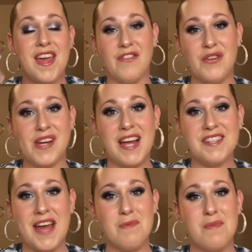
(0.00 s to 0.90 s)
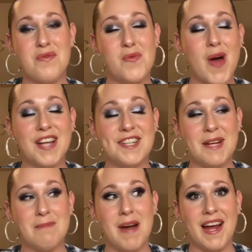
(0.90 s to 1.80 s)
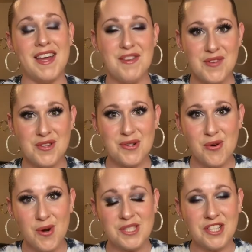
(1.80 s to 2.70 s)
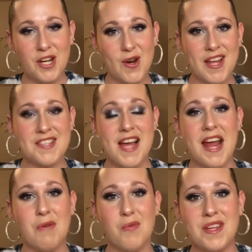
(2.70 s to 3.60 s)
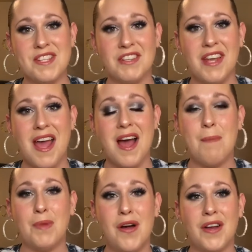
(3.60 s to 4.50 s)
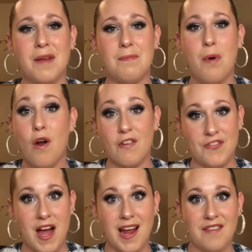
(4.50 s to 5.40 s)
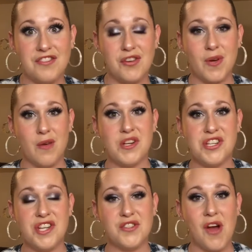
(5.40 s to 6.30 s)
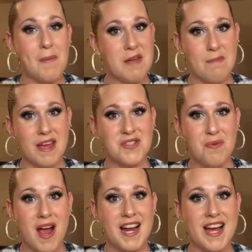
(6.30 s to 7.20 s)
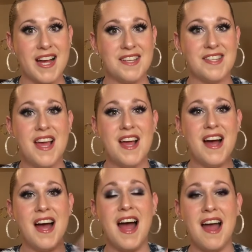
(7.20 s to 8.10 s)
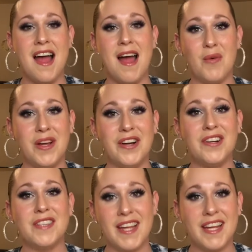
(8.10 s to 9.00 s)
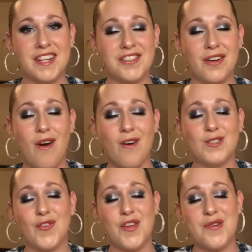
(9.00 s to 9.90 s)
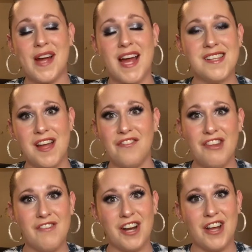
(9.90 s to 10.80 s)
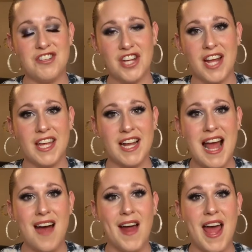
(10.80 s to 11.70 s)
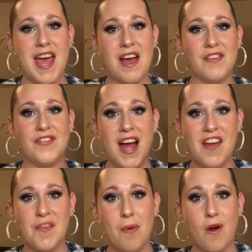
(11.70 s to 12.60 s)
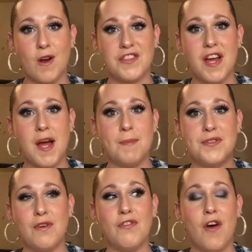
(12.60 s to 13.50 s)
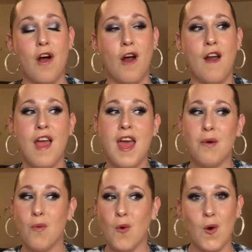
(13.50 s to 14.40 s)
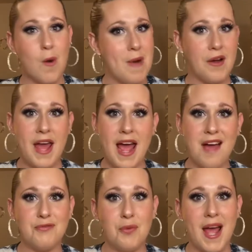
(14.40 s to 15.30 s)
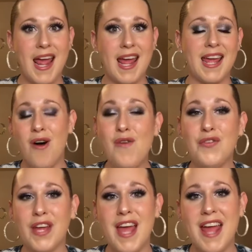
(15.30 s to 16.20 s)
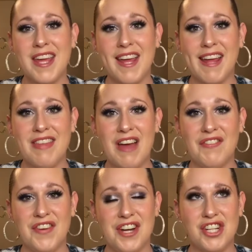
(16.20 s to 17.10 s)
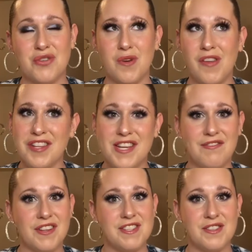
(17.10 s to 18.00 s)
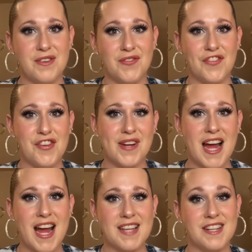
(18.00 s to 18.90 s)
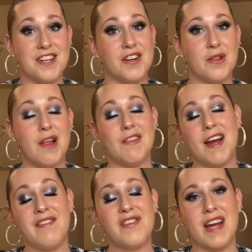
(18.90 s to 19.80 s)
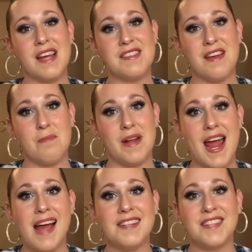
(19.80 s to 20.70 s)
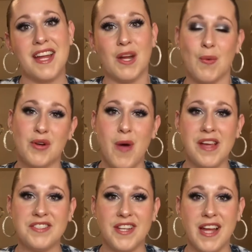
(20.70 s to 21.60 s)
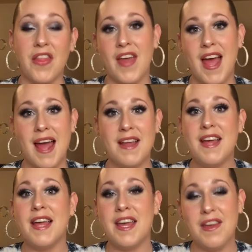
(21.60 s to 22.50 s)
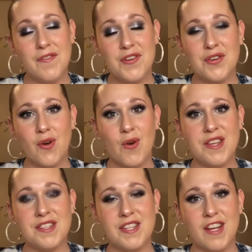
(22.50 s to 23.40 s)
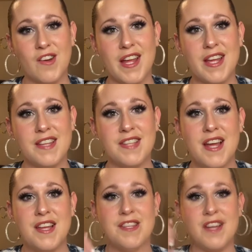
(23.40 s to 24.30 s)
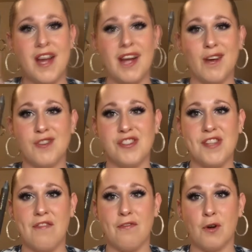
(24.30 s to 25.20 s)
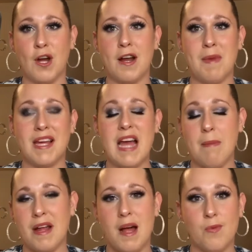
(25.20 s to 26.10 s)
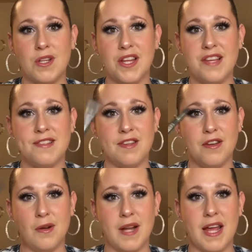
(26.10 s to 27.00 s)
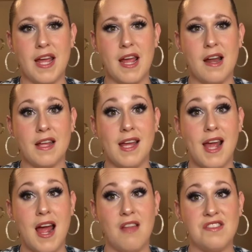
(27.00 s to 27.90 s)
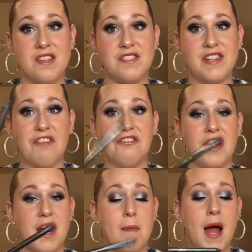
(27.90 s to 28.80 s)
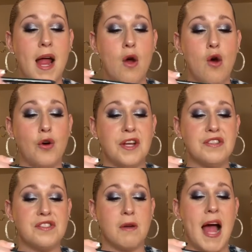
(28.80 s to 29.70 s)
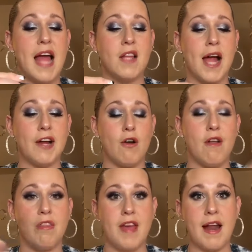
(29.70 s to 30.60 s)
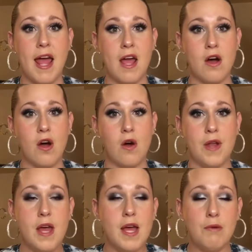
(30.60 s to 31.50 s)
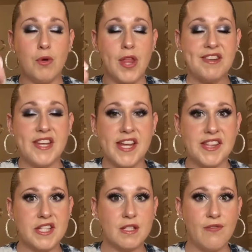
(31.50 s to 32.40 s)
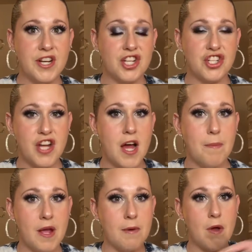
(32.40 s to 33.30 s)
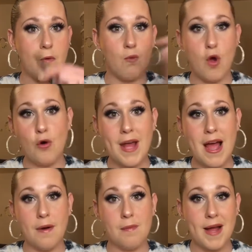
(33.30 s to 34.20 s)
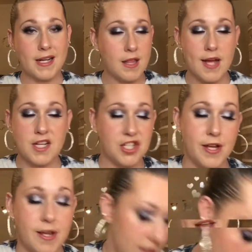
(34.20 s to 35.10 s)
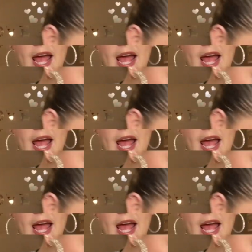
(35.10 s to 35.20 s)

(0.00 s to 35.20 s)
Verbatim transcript: If you guys haven't been watching my inventory series, I recently uploaded part five to it, which is all my base products. I will link it in the cards for you guys. Definitely want to go check it out. I have five parts up so far. We're about halfway. Hopefully I can get that finished relatively soon for you guys. I know a lot of you guys have been asking and requesting that inventory series. Eyeliners and stuff are going to be coming up really soon, and yeah, this is definitely my oldest eyeliner that I own. Would like to get this finished up and rolled out of my collection.